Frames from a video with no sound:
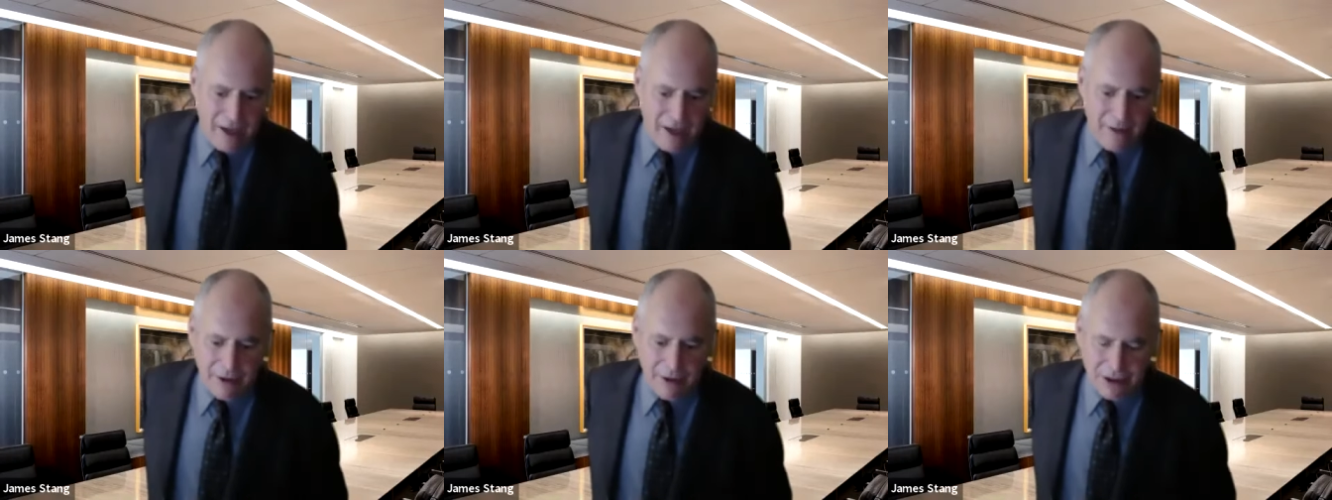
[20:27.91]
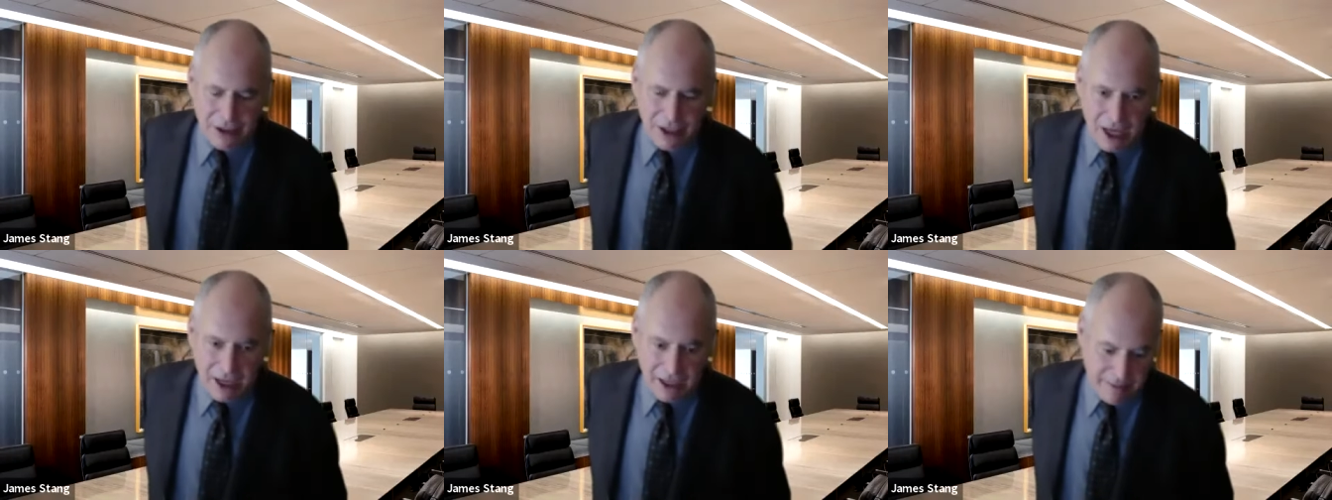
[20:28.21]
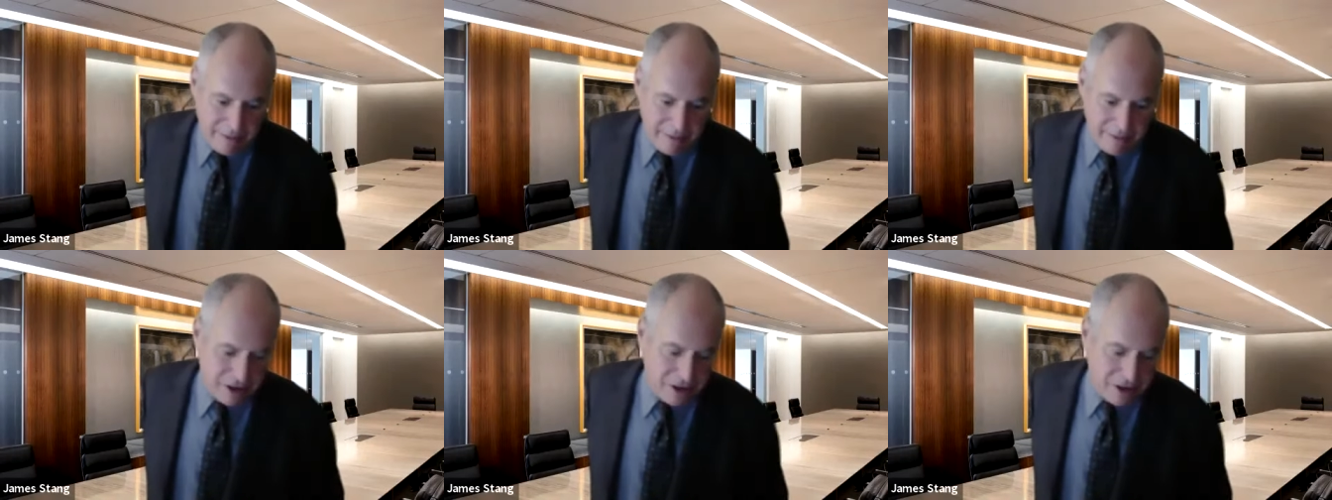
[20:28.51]
and which
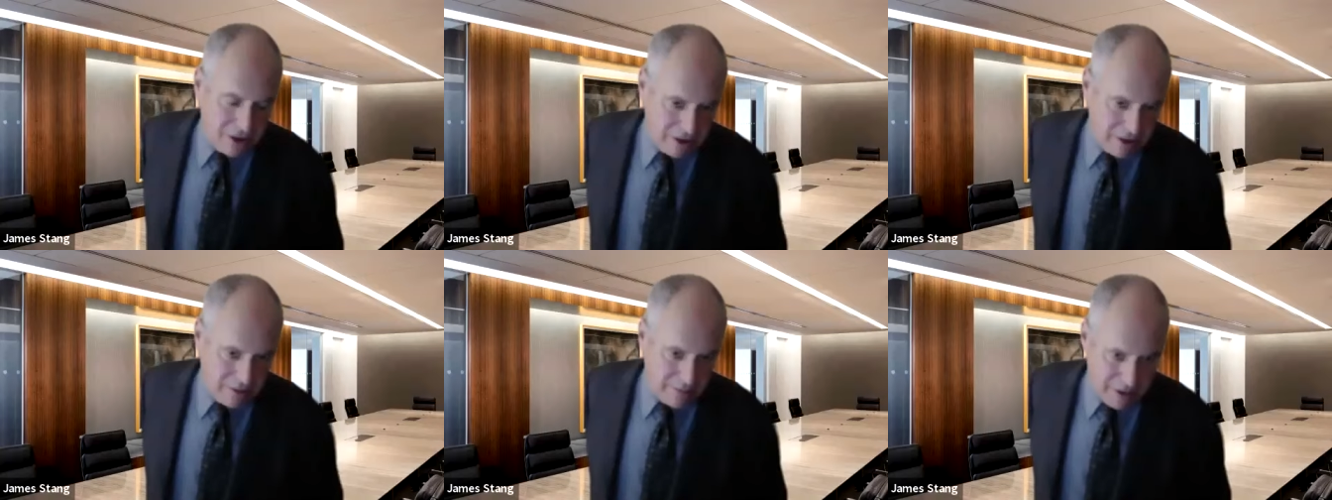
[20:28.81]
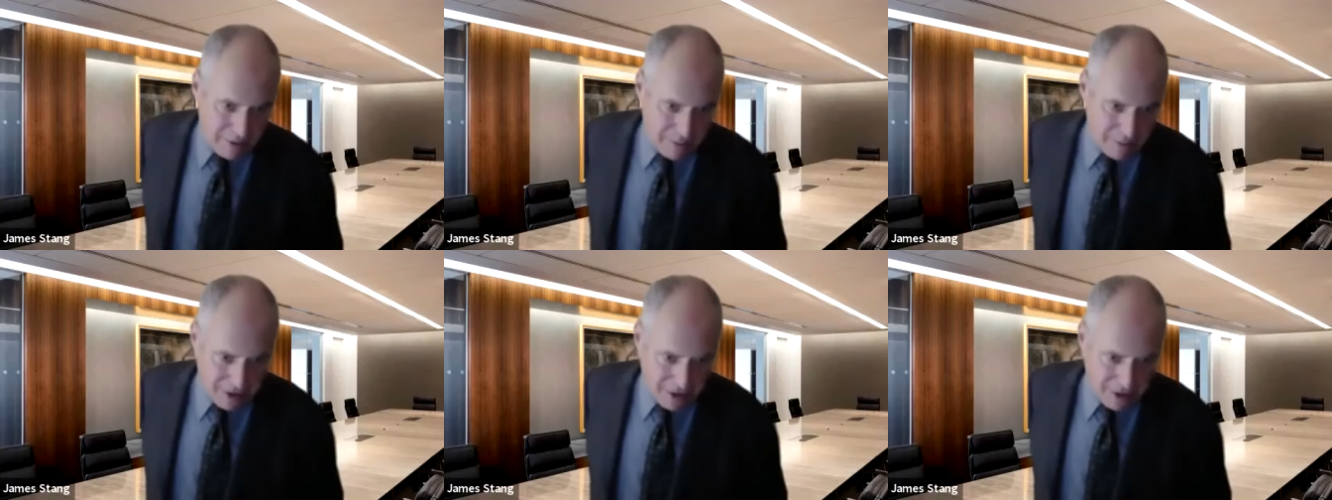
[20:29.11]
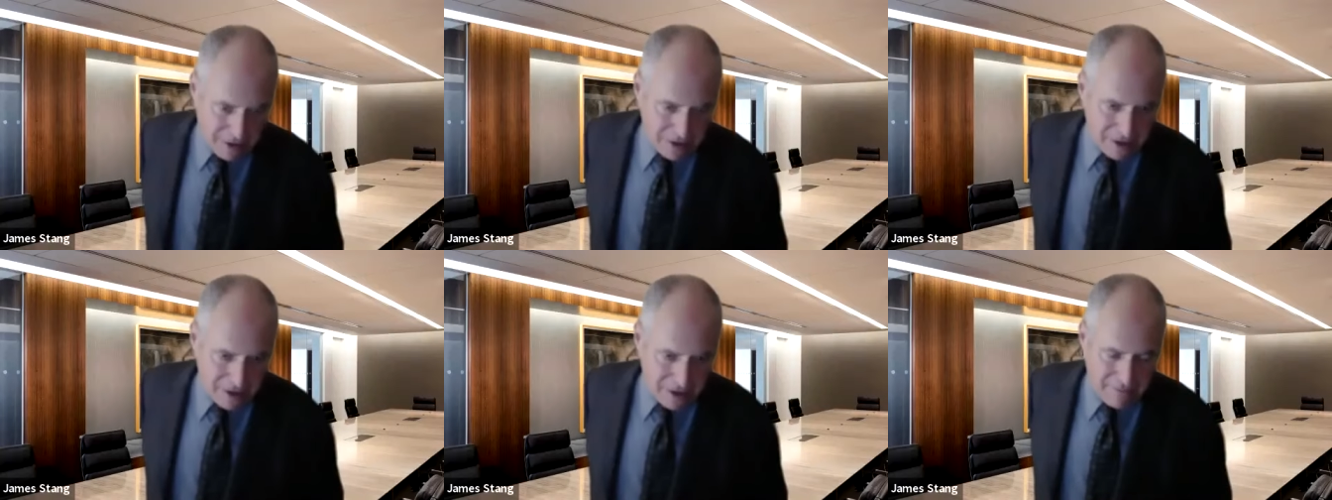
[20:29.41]
documents shouldn't be
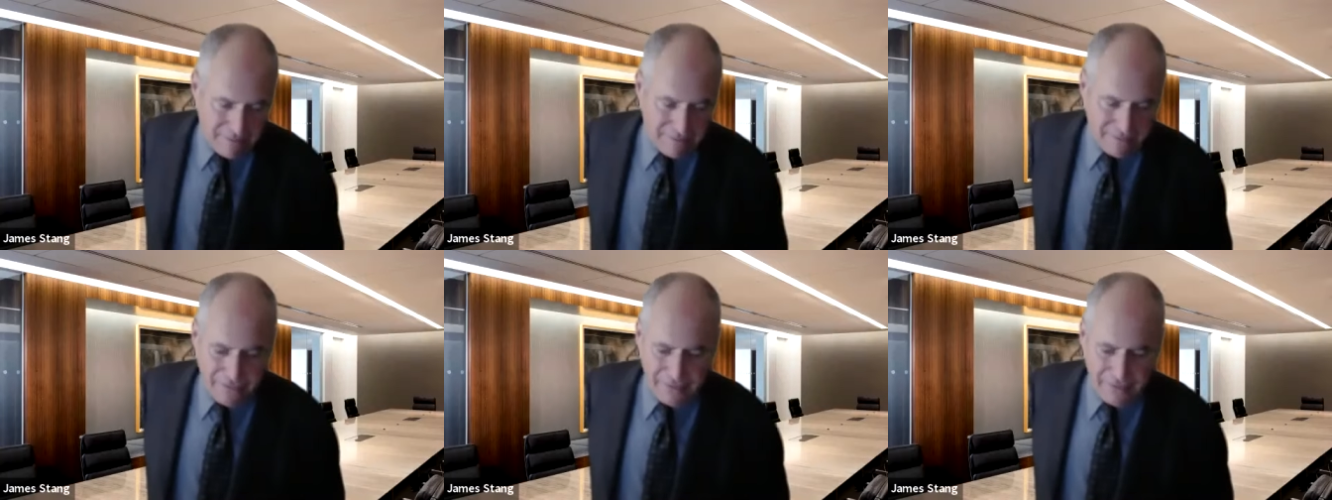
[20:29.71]
produced.